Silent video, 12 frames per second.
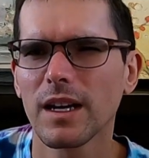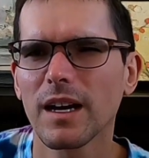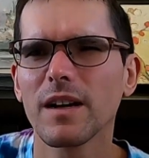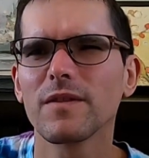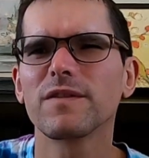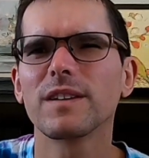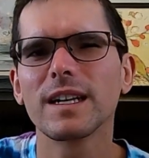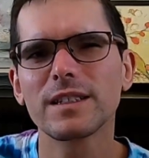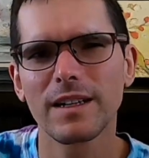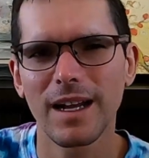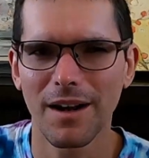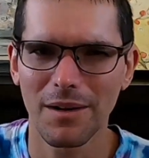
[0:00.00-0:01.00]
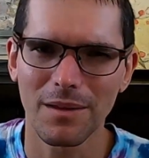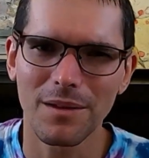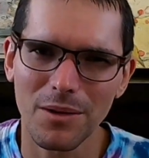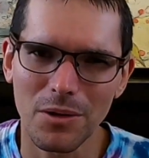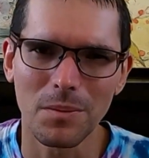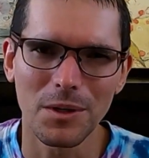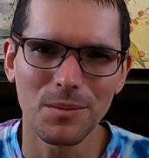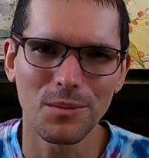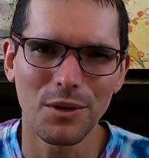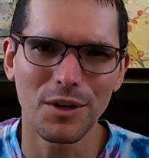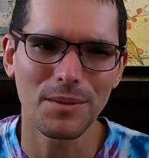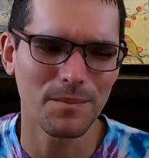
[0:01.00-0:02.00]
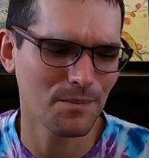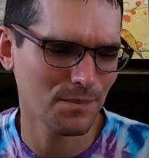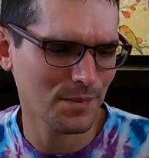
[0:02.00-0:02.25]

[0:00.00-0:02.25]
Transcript: kind of fleshed it out a little bit more.